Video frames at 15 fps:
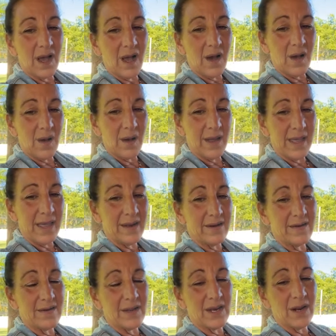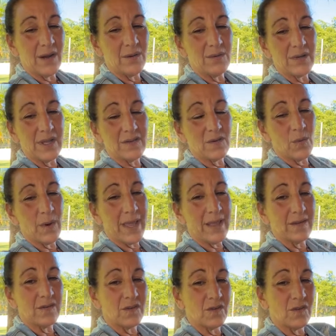And, you know, it's a
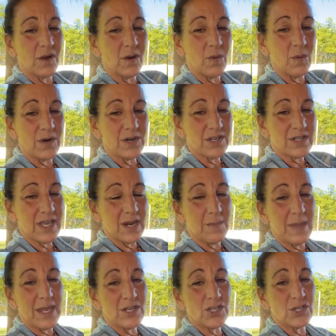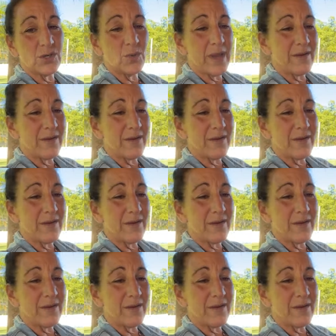waste. So we're just going to make do.